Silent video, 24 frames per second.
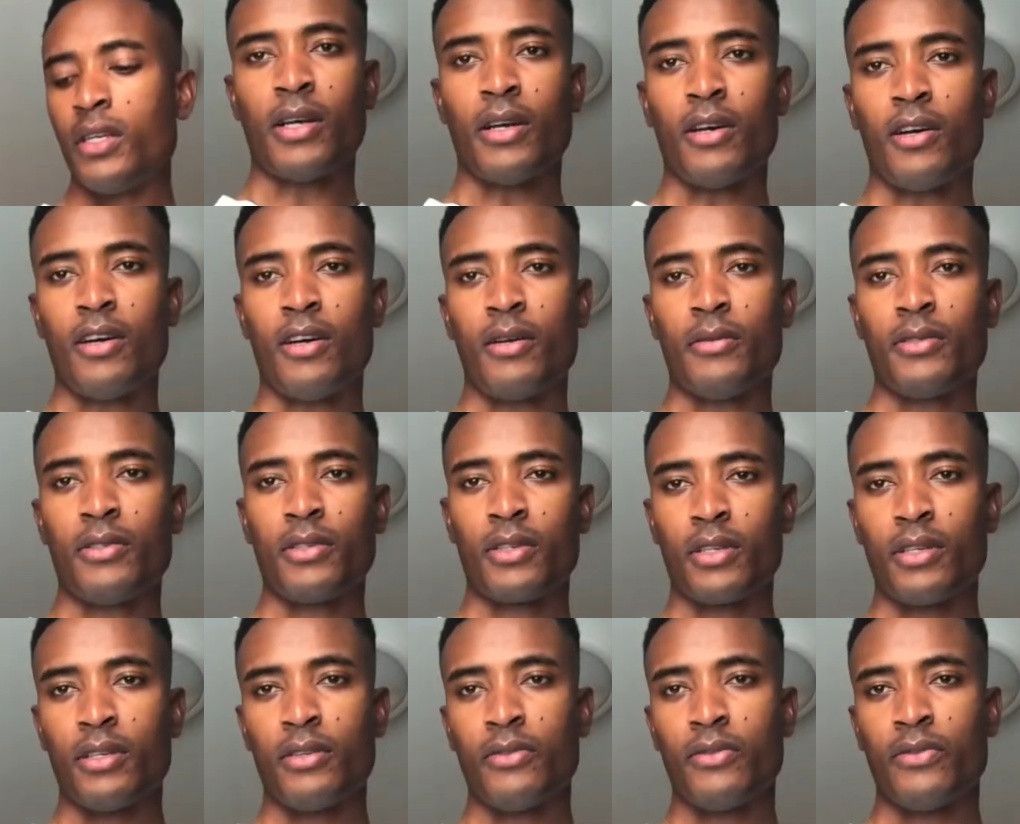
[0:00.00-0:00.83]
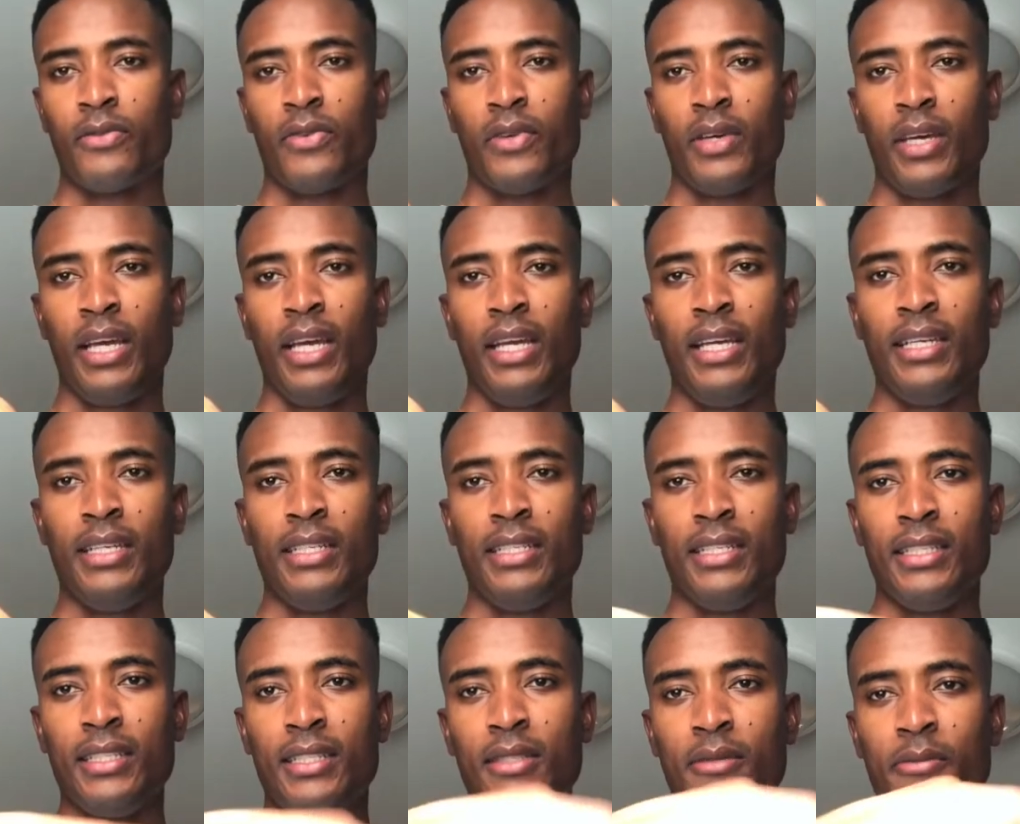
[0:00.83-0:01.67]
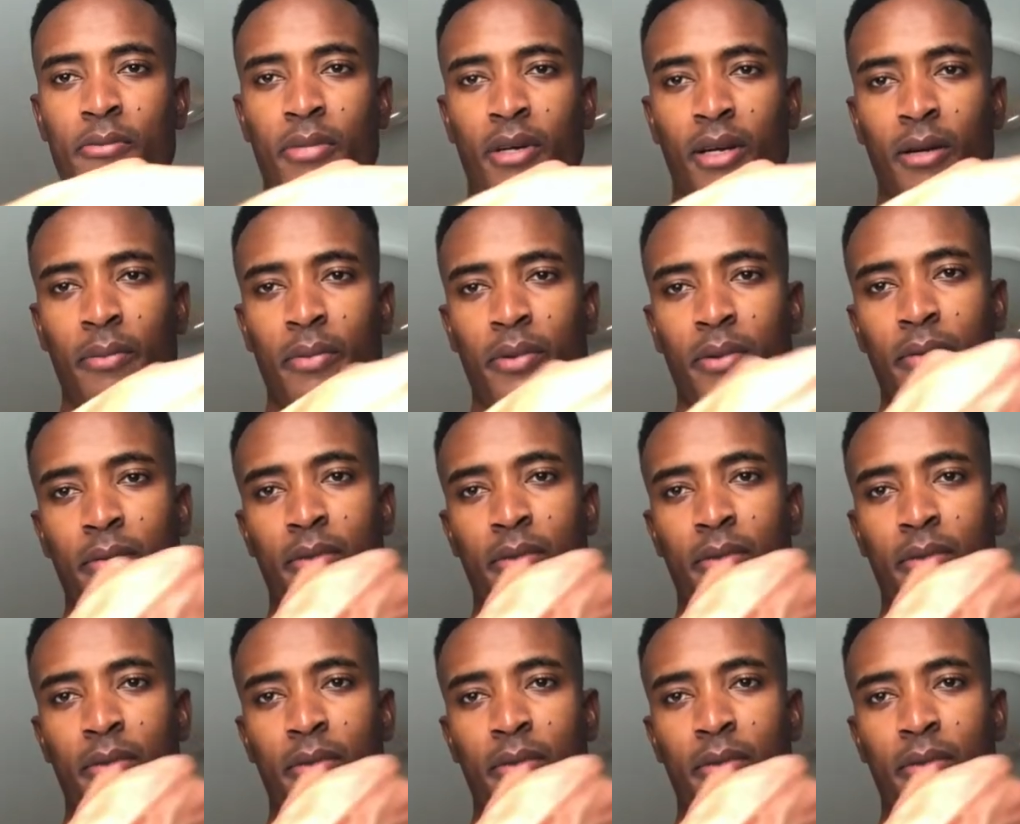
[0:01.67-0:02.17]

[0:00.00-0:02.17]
oh, look at the veins popping,